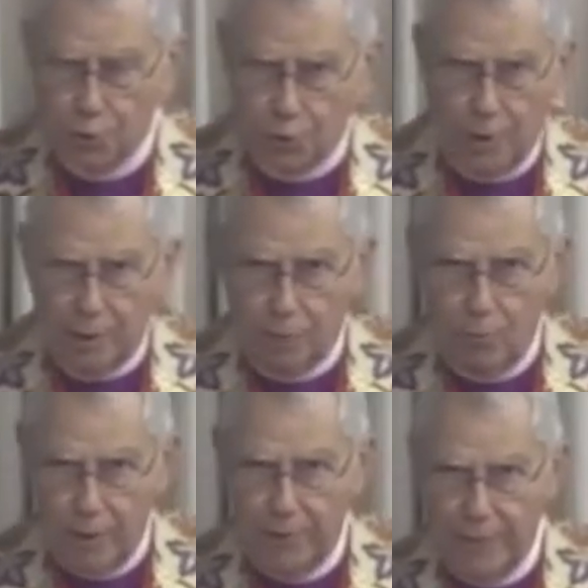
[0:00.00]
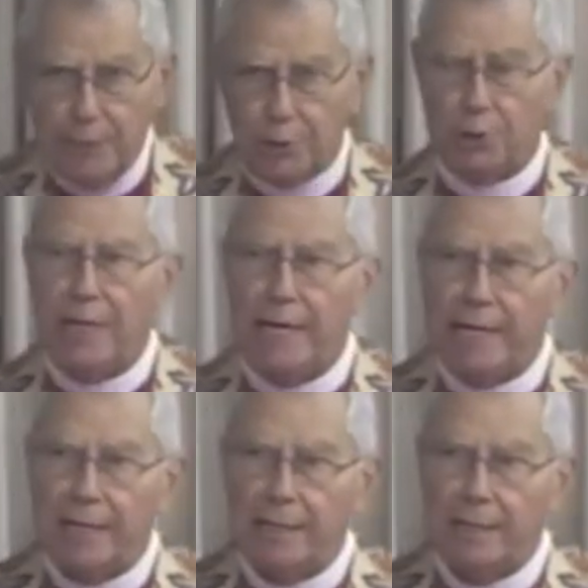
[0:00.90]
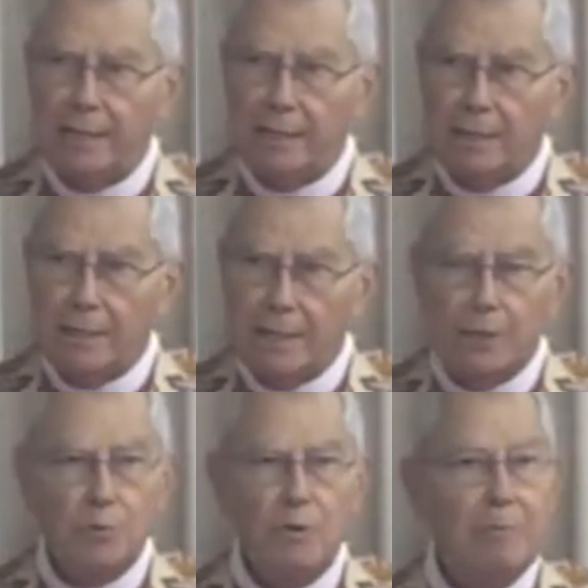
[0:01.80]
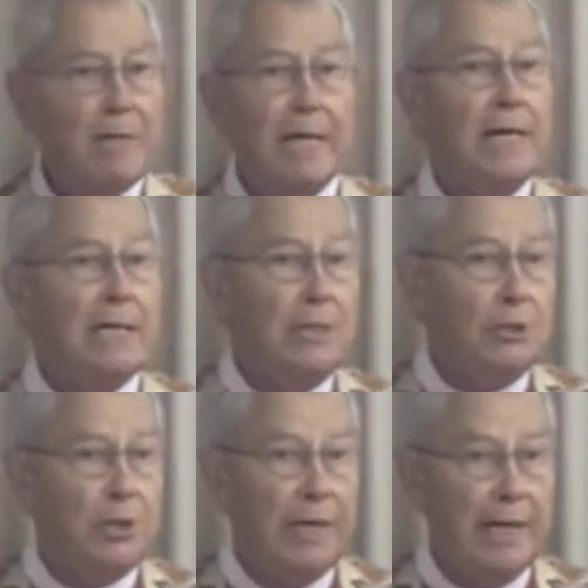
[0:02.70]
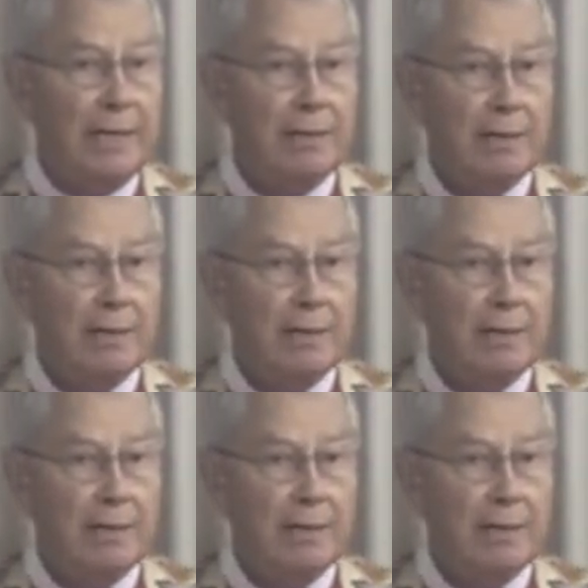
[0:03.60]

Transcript: struggle with each day as we begin each day.